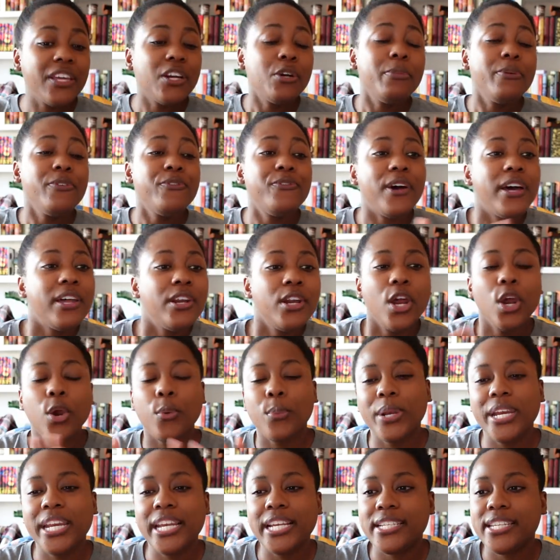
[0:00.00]
it'll be fun
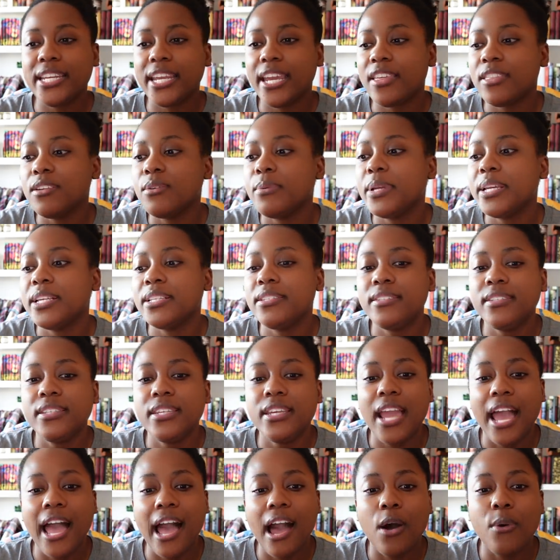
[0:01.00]
reading it together. We can
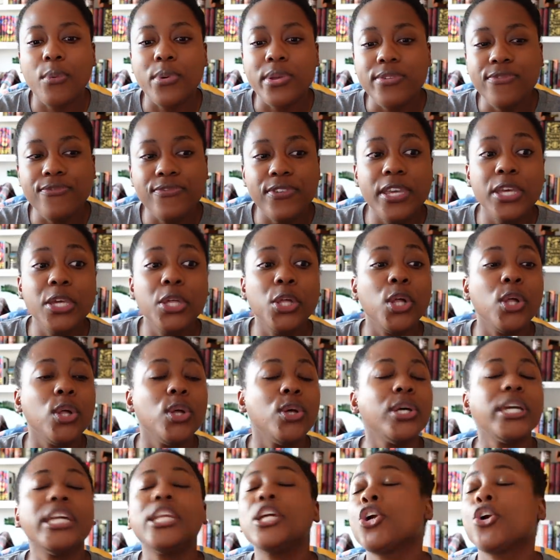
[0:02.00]
see how we
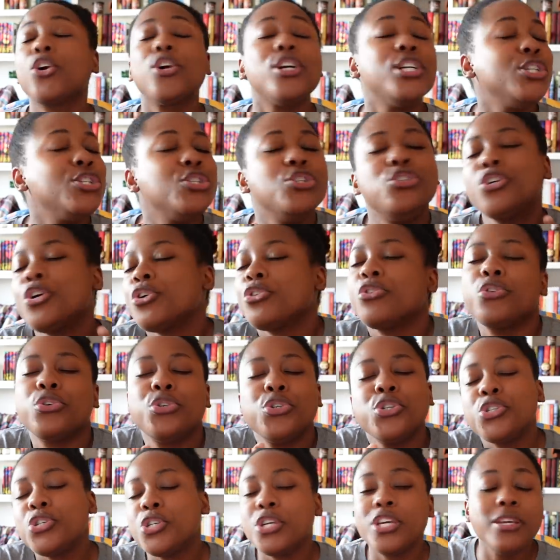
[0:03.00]
feel, encourage each other
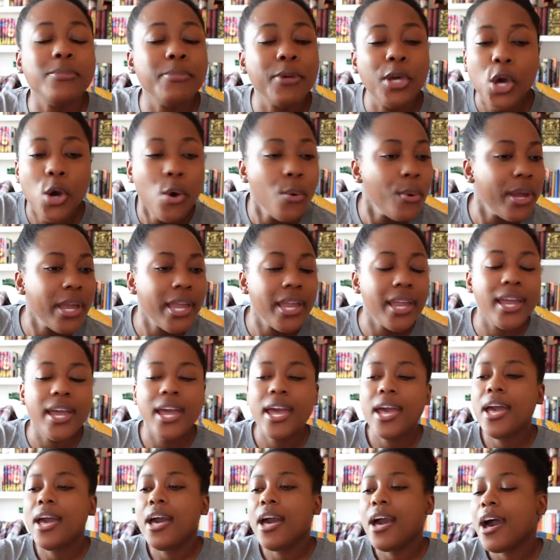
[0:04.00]
to keep going.
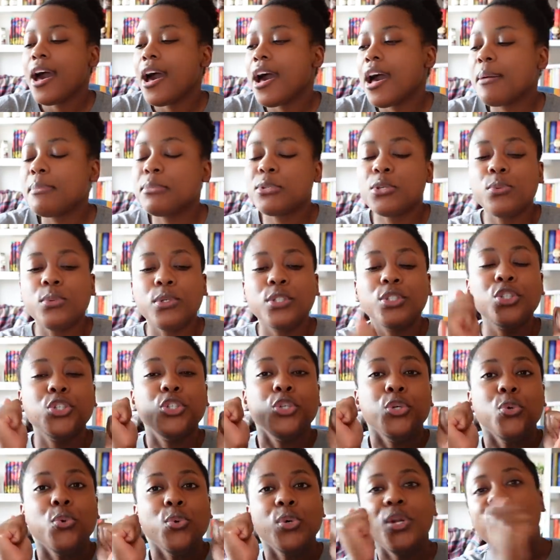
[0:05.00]
So we'll
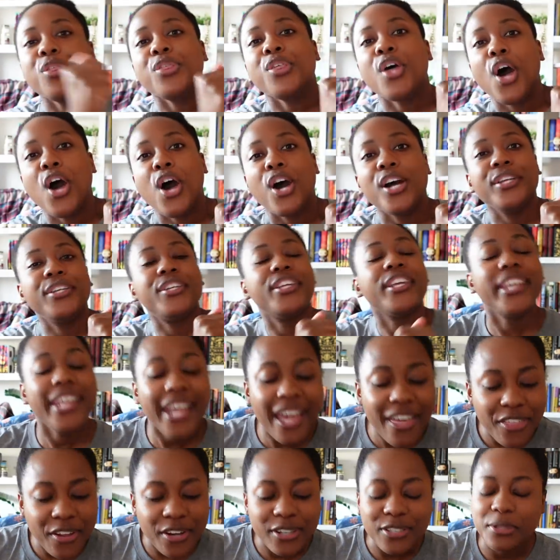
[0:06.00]
Dune-a-thon
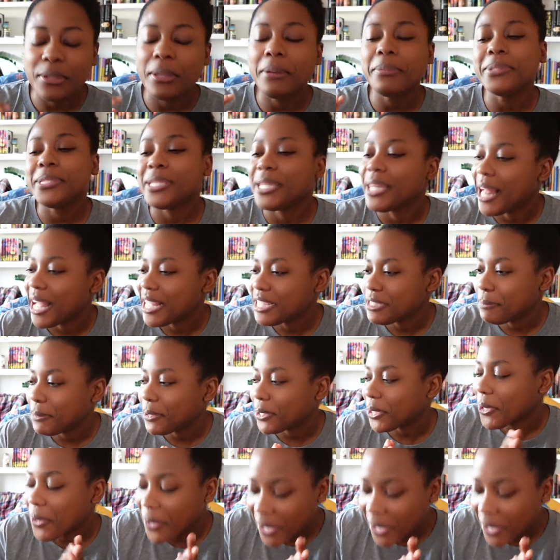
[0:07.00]
together. So that was the last book.